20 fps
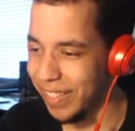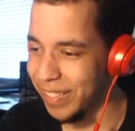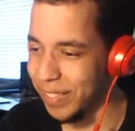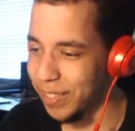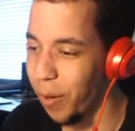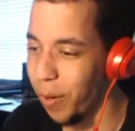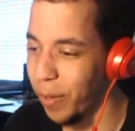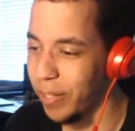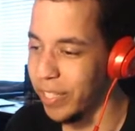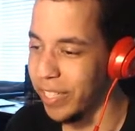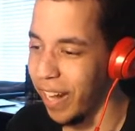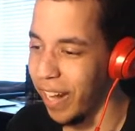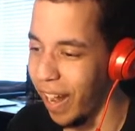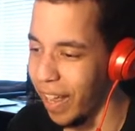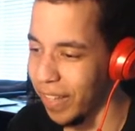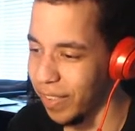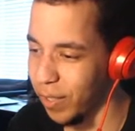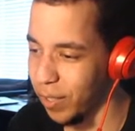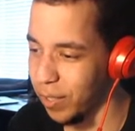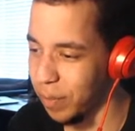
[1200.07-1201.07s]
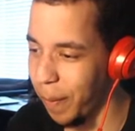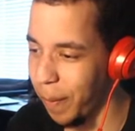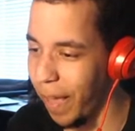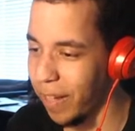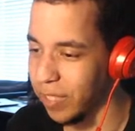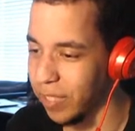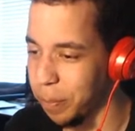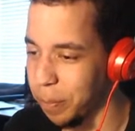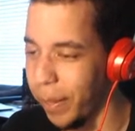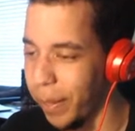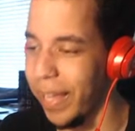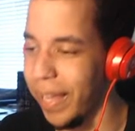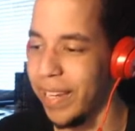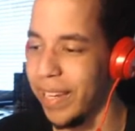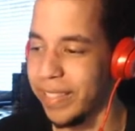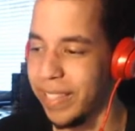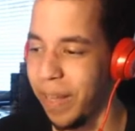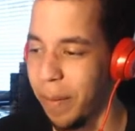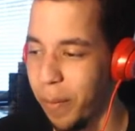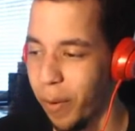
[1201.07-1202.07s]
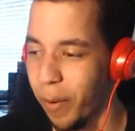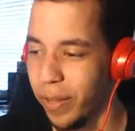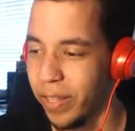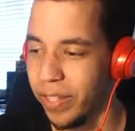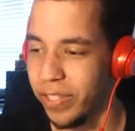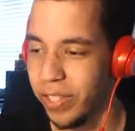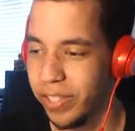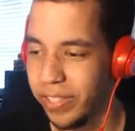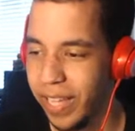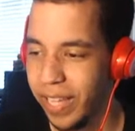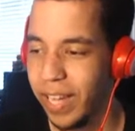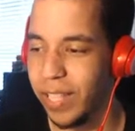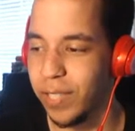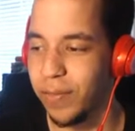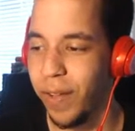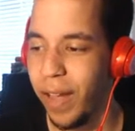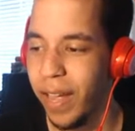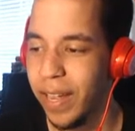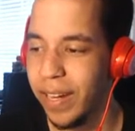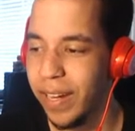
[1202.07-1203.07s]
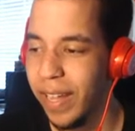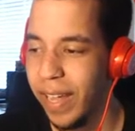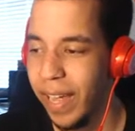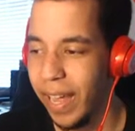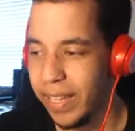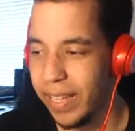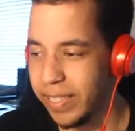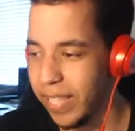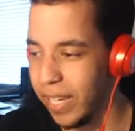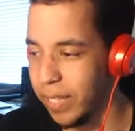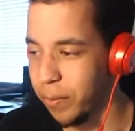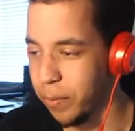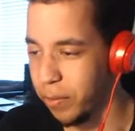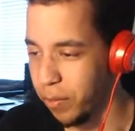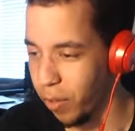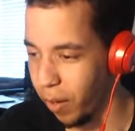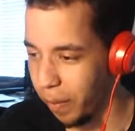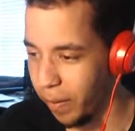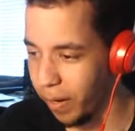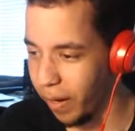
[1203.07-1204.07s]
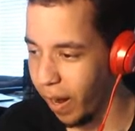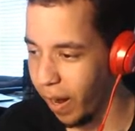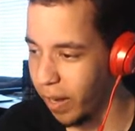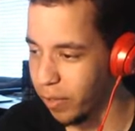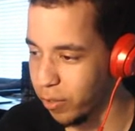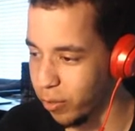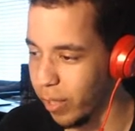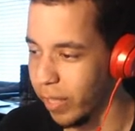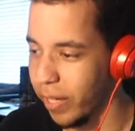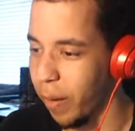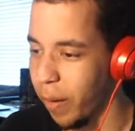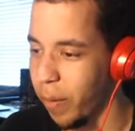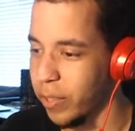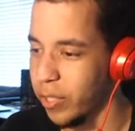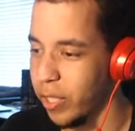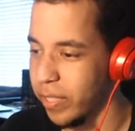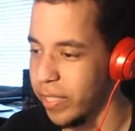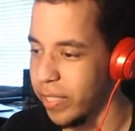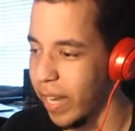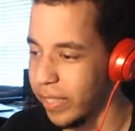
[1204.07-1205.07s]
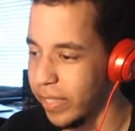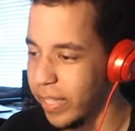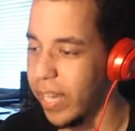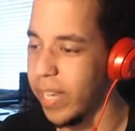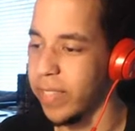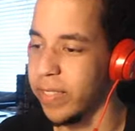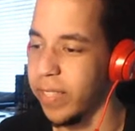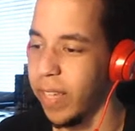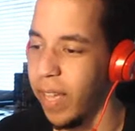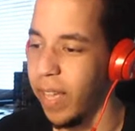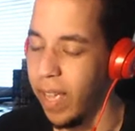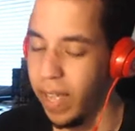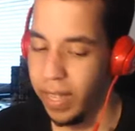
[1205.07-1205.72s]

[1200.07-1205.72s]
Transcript: You're scorching hot. Those battles blazed. I'm more than just satisfied. As thanks for showing me your hot streak, I want you to take these.